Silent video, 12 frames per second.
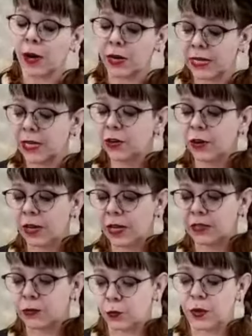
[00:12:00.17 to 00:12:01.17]
But on here,
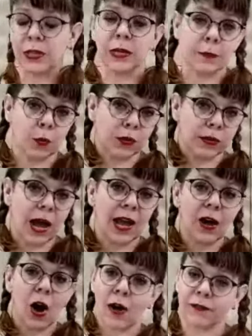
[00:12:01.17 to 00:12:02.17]
it's really important.
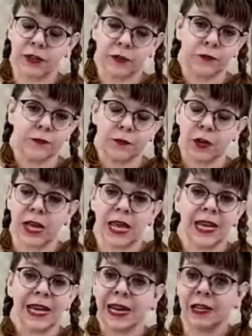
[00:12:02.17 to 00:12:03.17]
I often forget
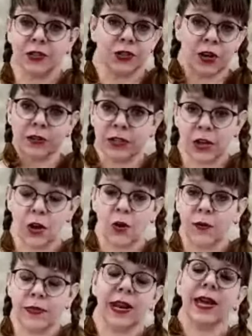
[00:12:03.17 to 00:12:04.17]
it and I start to
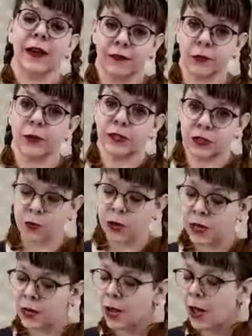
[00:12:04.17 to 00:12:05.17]
go and then I have to redo
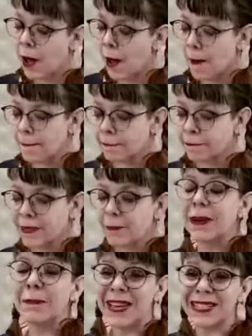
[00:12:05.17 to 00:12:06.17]
it. Um,
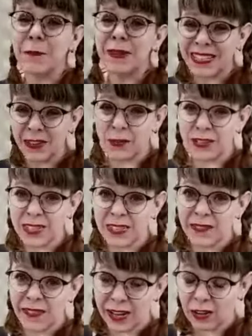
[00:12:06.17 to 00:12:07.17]
but it makes a big difference in
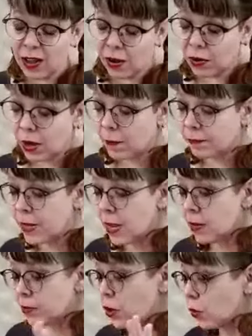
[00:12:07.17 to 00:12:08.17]
the final outcome.
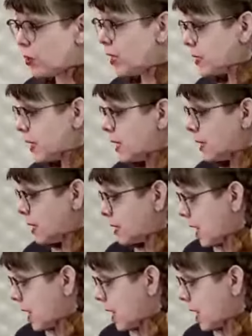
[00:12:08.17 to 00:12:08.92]
So let's get this